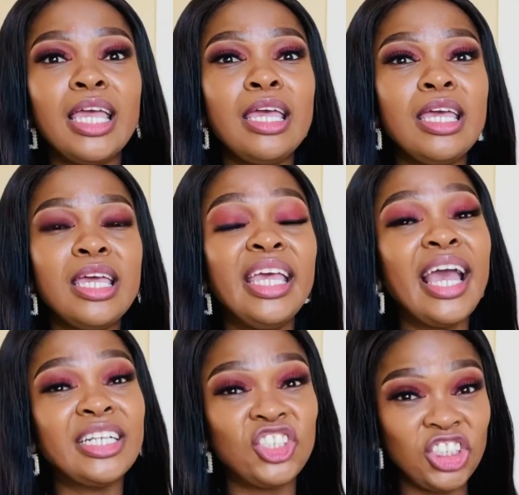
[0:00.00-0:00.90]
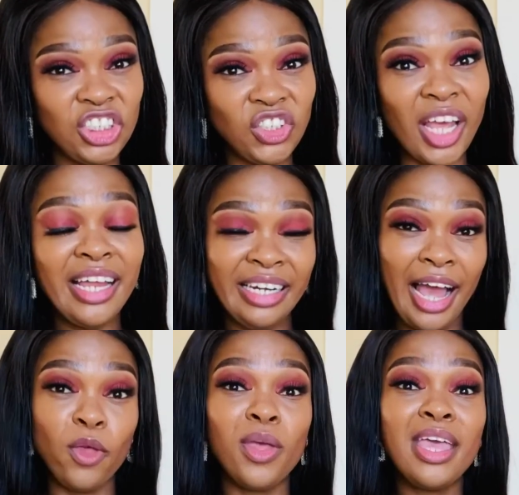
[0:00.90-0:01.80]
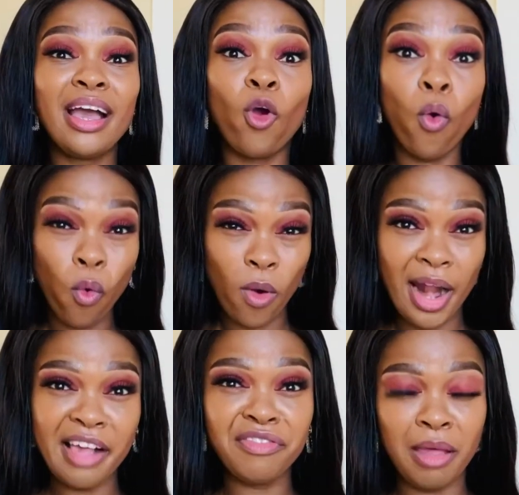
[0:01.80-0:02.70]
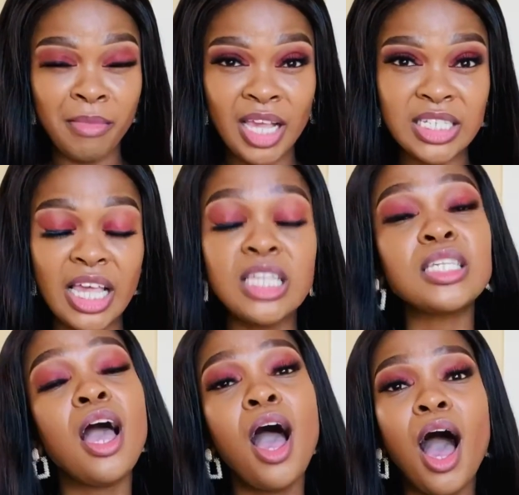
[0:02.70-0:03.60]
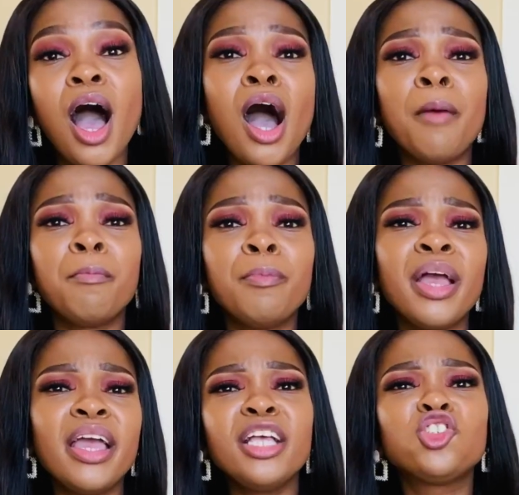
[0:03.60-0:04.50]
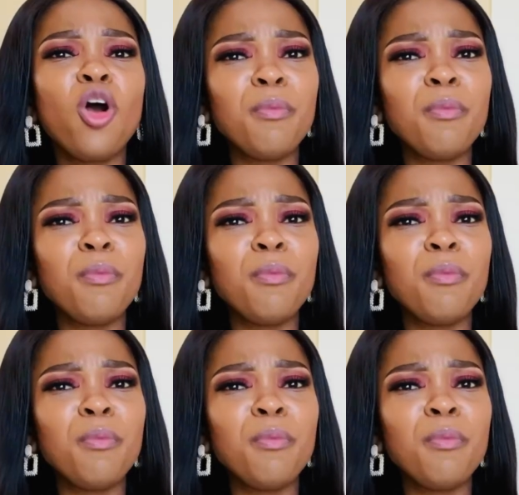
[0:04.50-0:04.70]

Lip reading: iyachinja and nayo iyakhula, if that makes sense. You